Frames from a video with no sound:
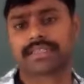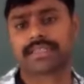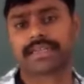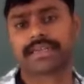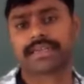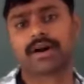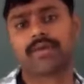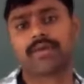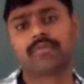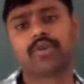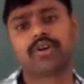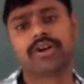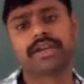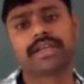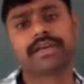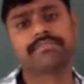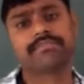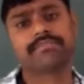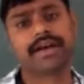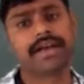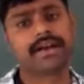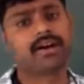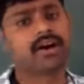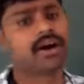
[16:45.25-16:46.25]
That
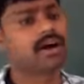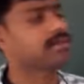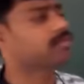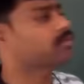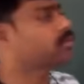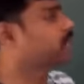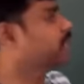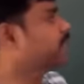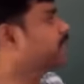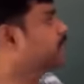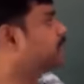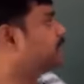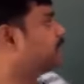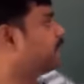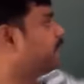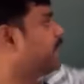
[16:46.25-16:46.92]
ammonium bicarbonate